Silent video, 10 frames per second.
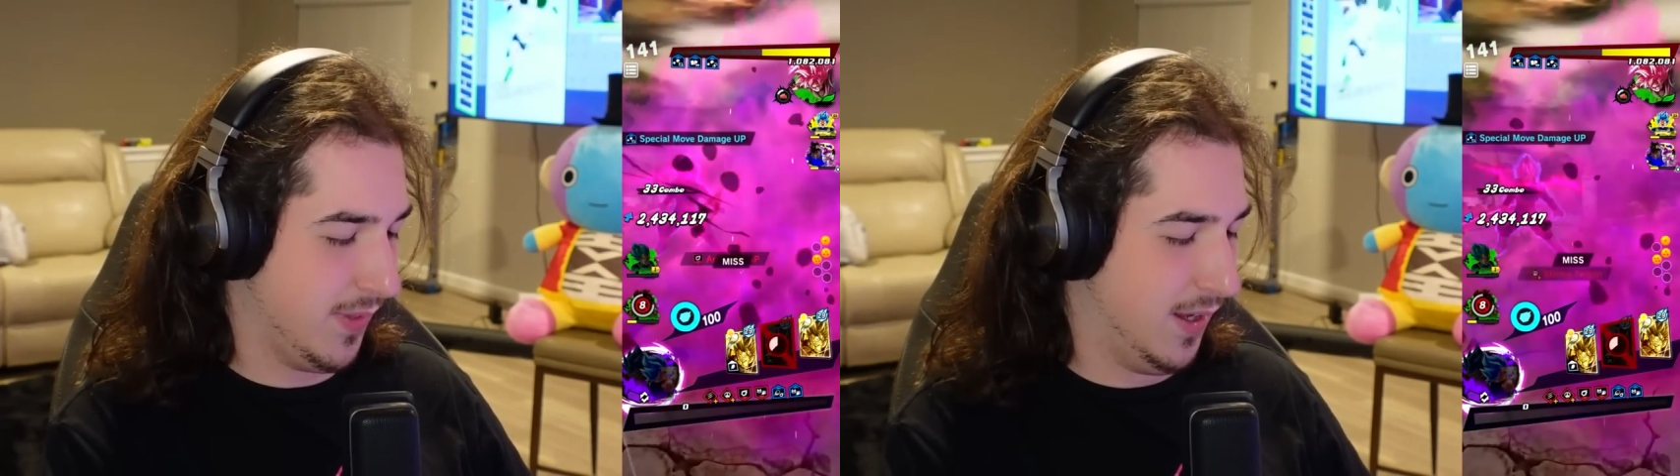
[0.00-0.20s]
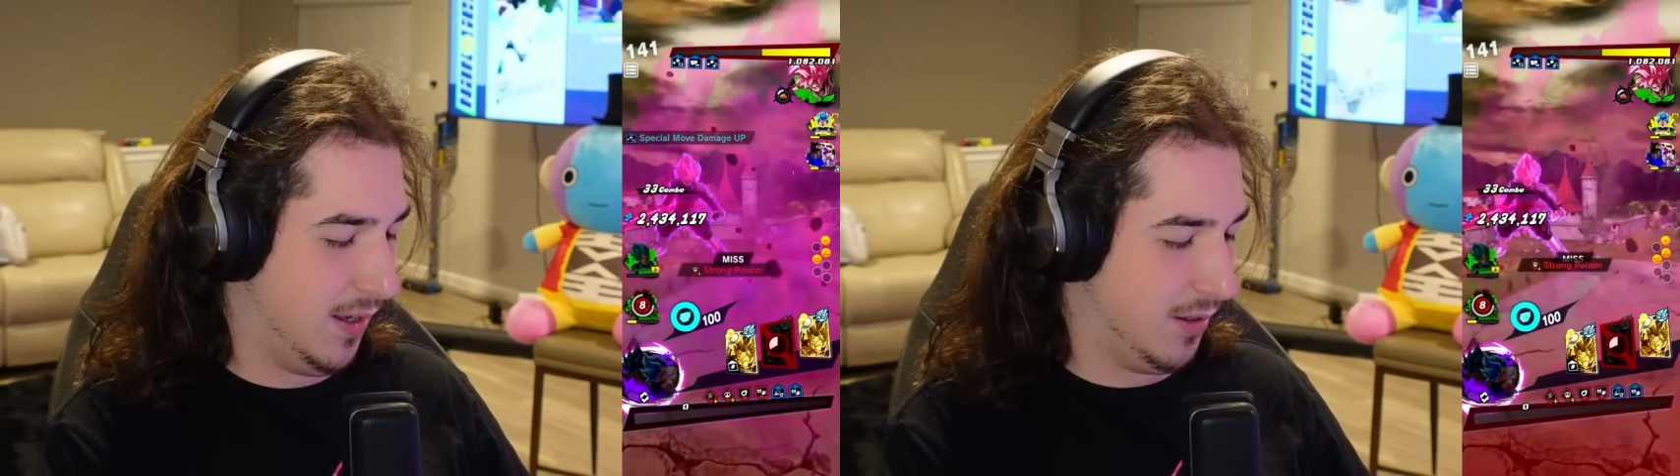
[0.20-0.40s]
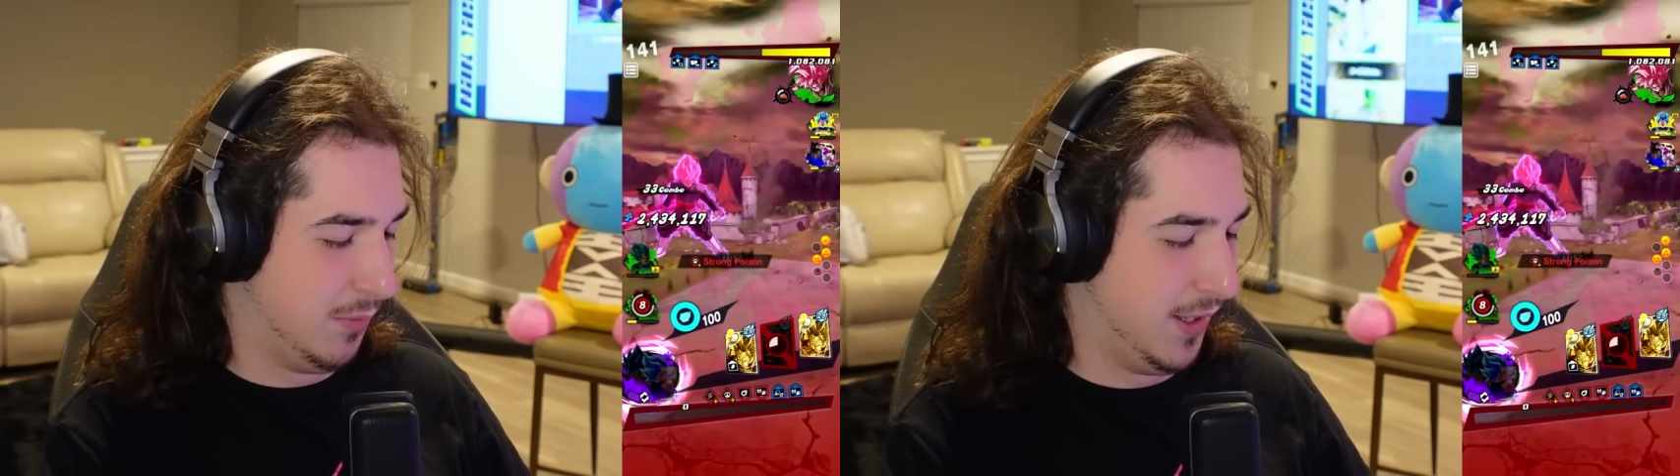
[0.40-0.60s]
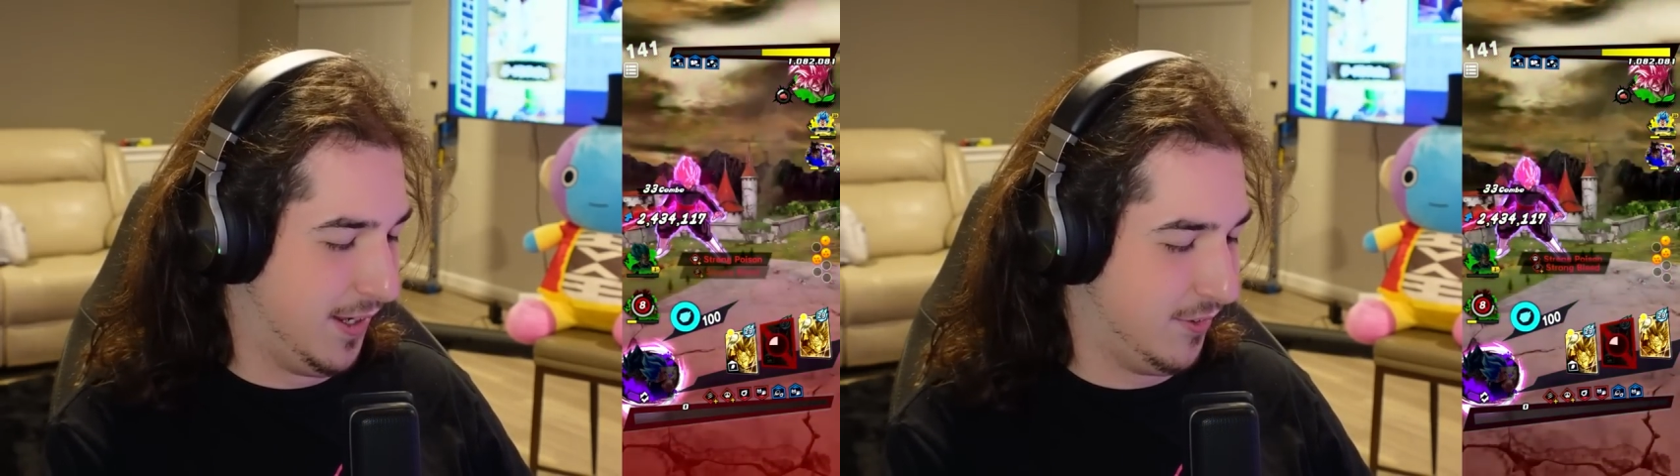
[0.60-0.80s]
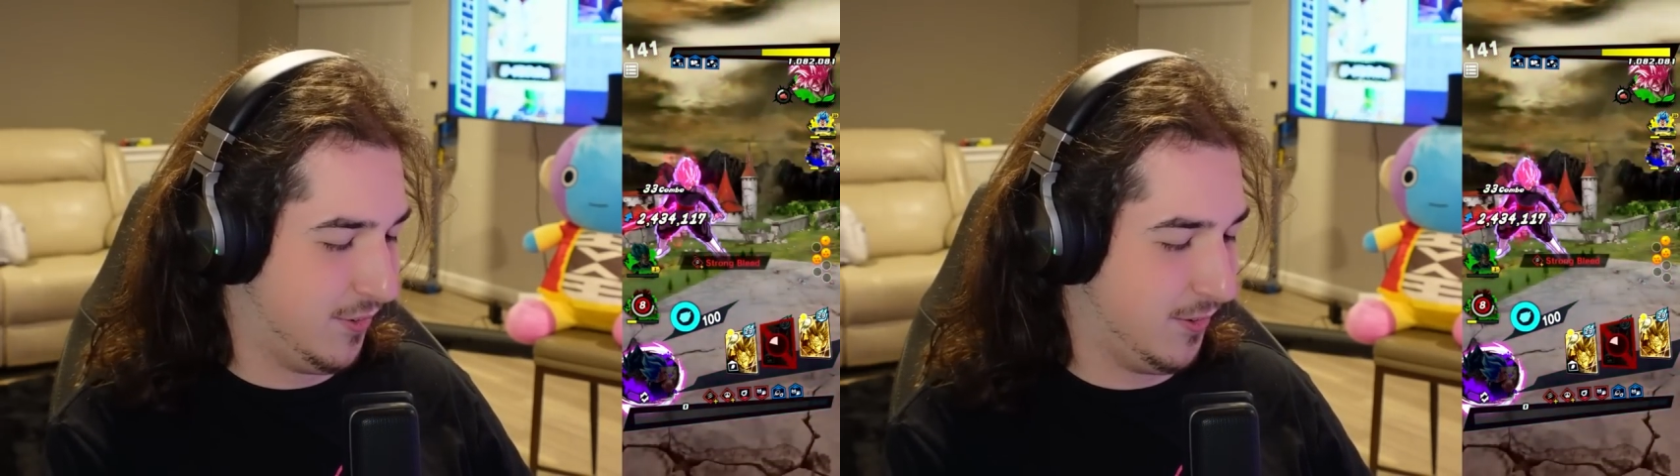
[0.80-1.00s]
I'm gonna
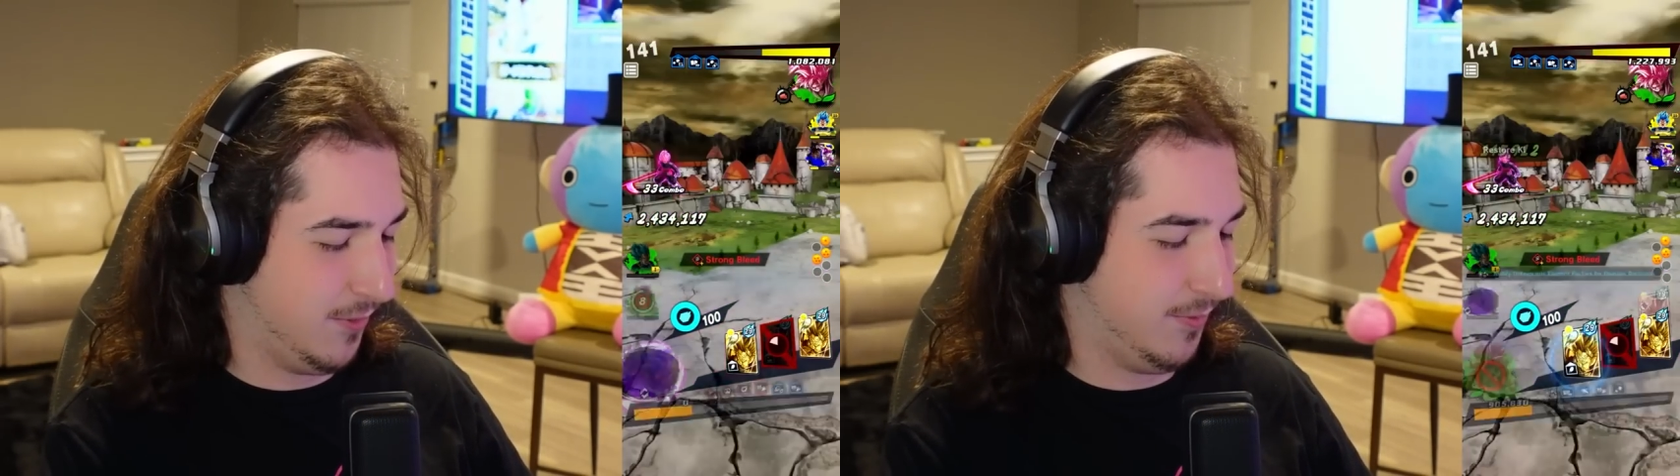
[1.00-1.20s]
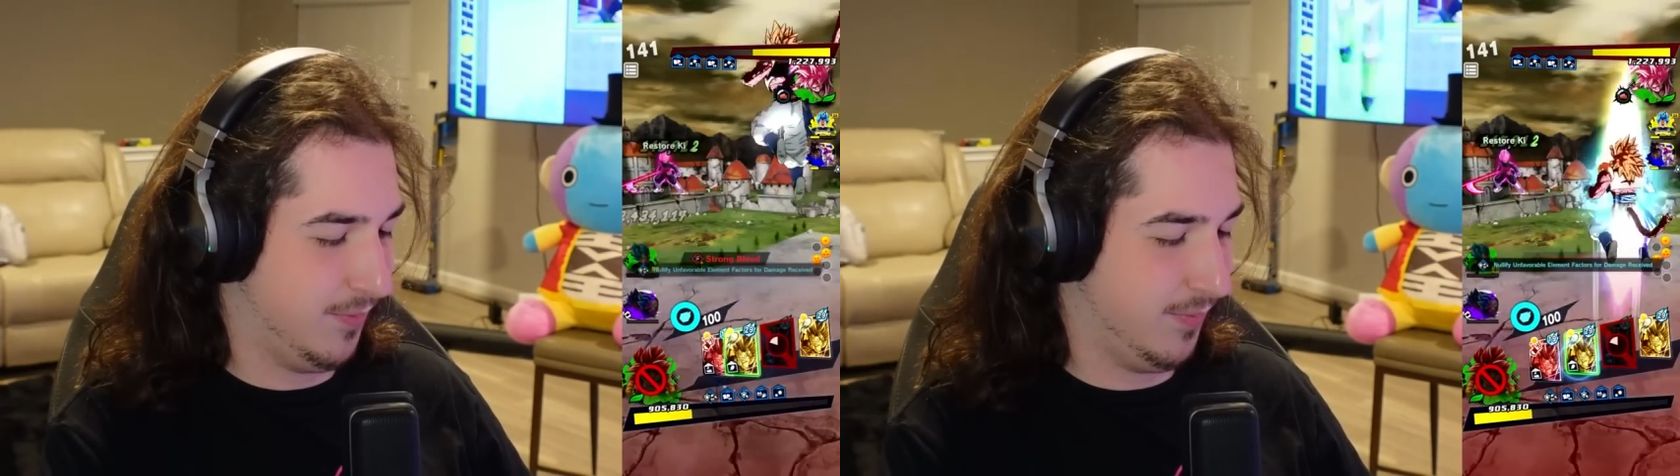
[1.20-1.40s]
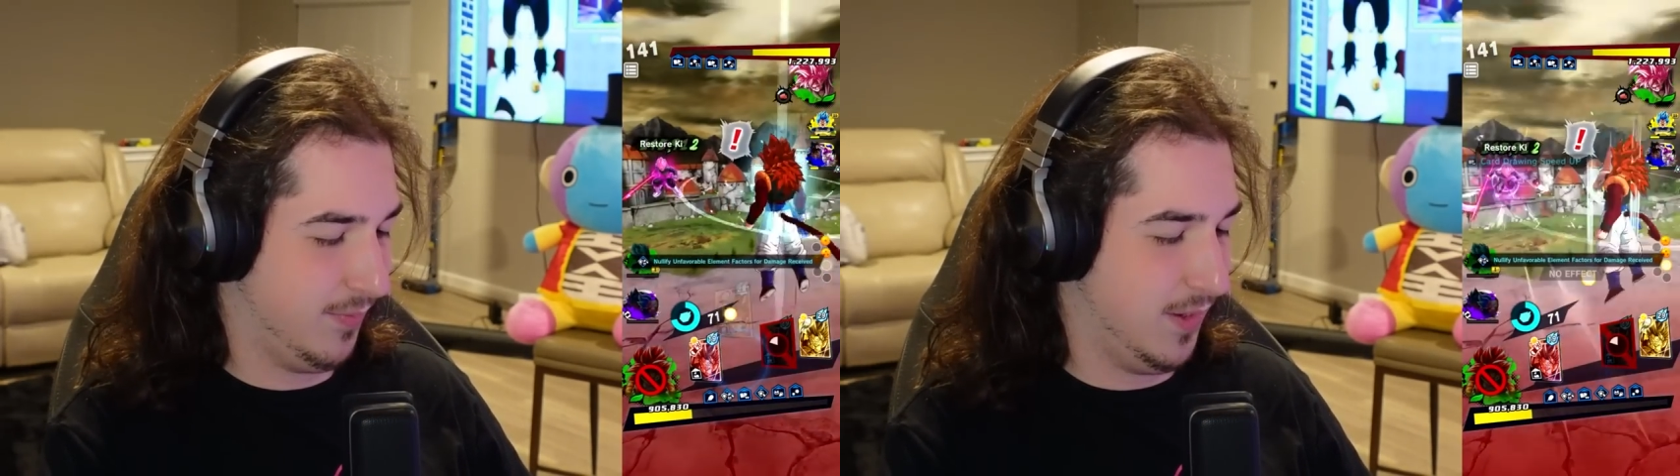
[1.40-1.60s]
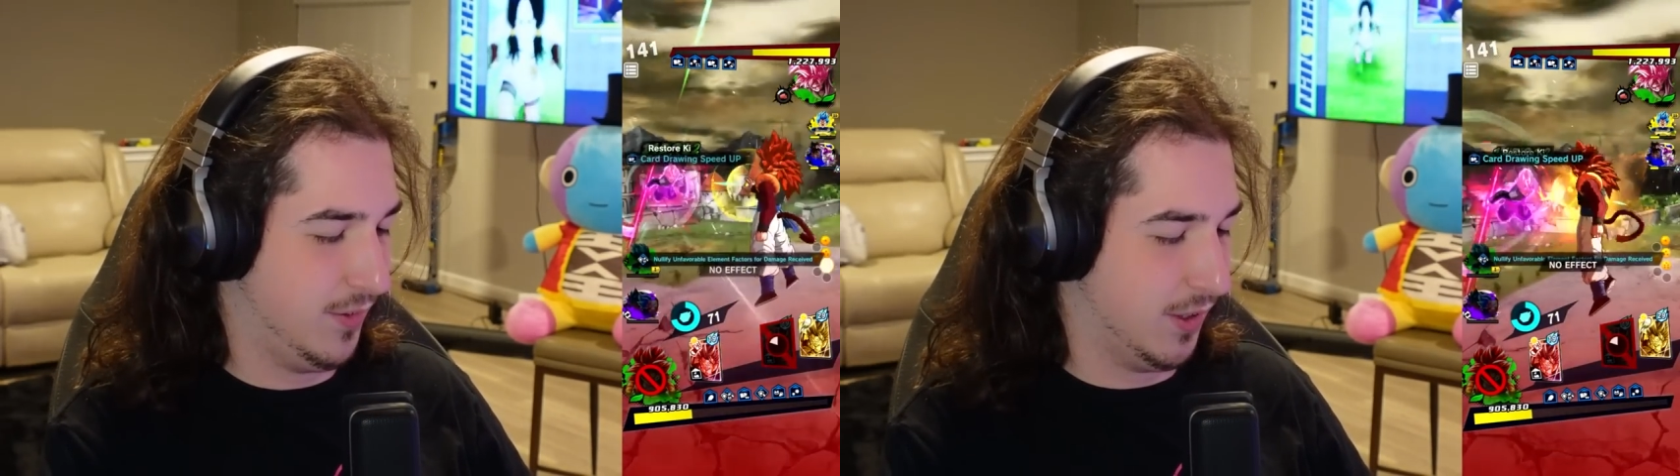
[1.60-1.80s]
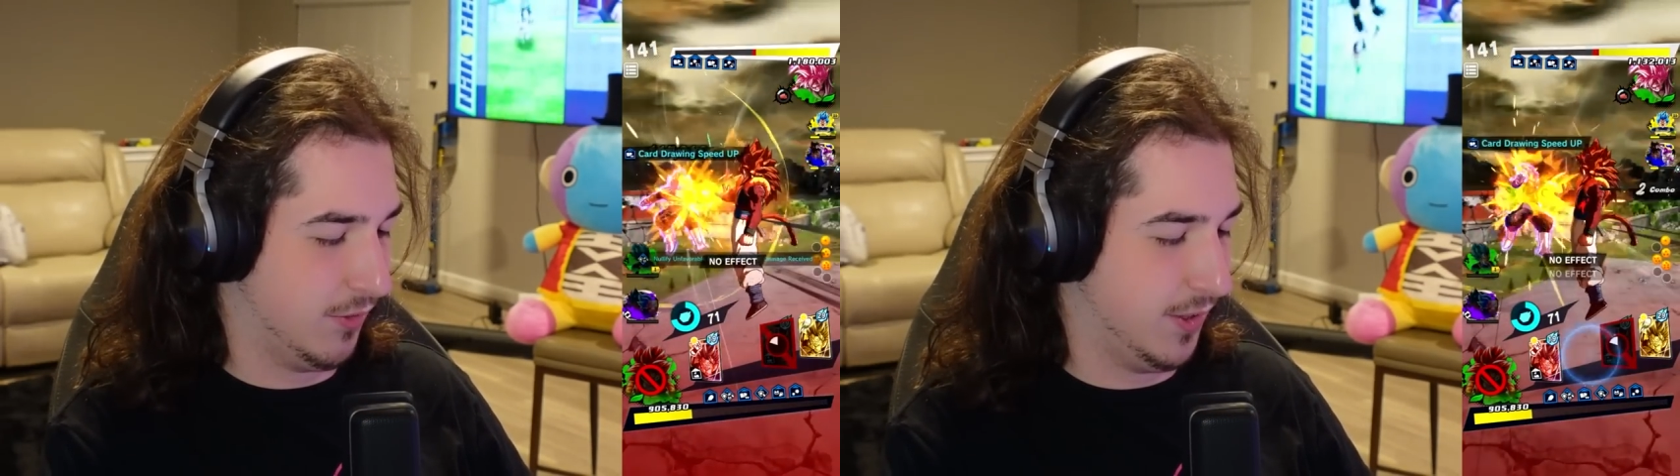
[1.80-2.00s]
blast. He's
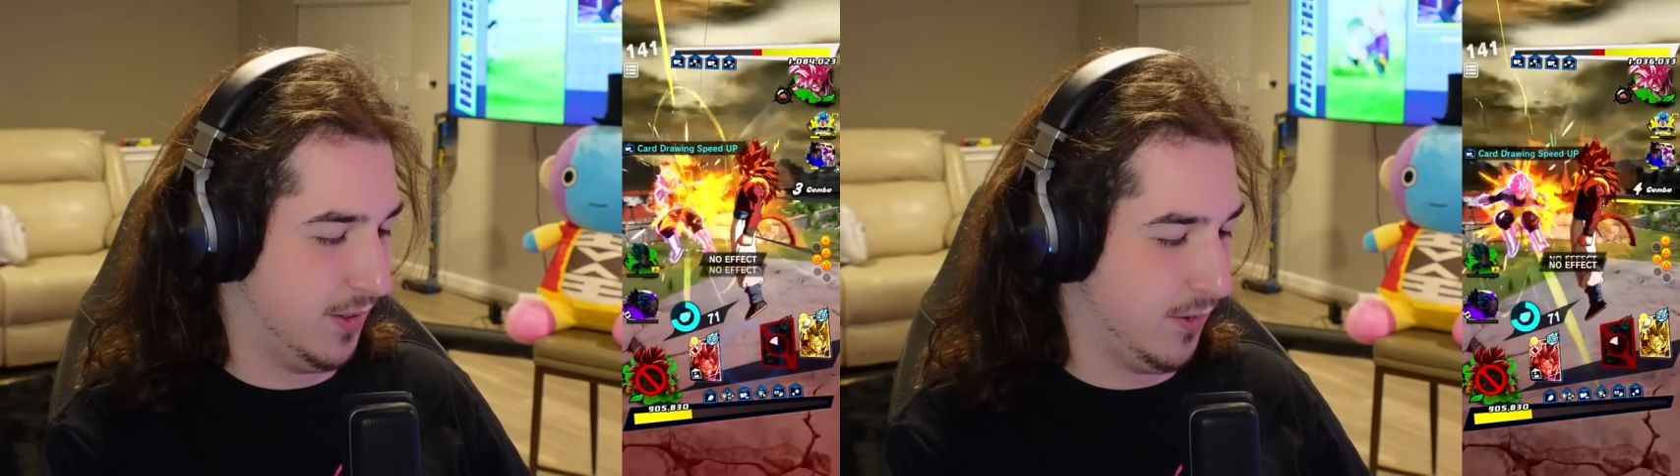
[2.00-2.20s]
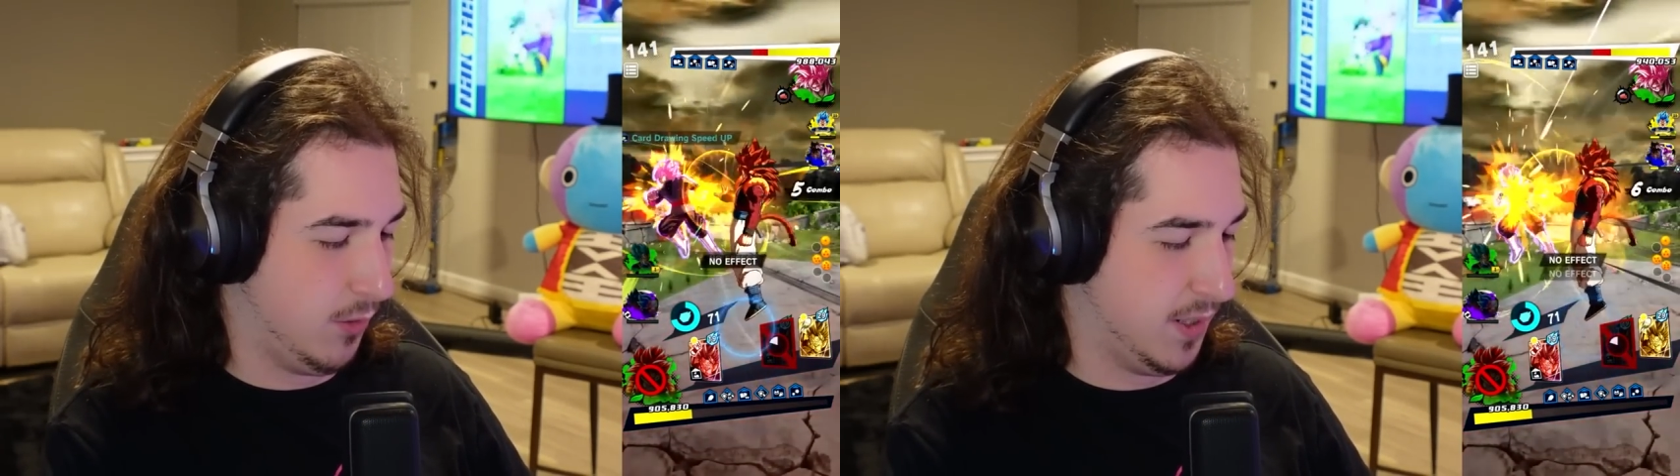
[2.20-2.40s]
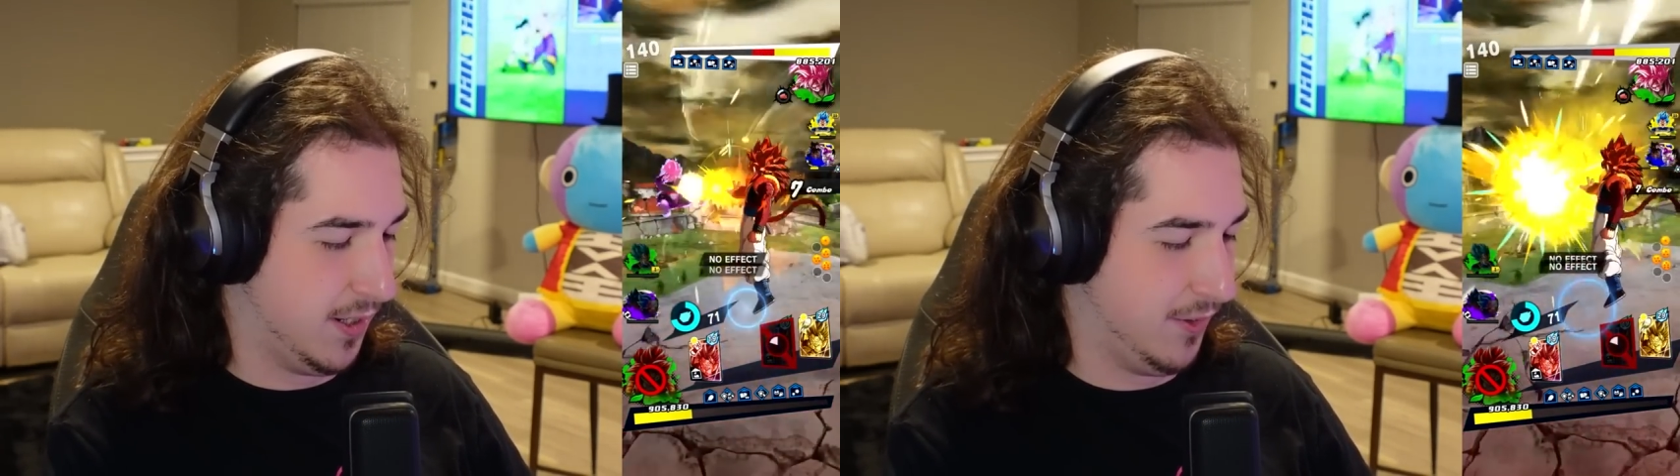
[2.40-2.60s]
gonna green. Oh my god,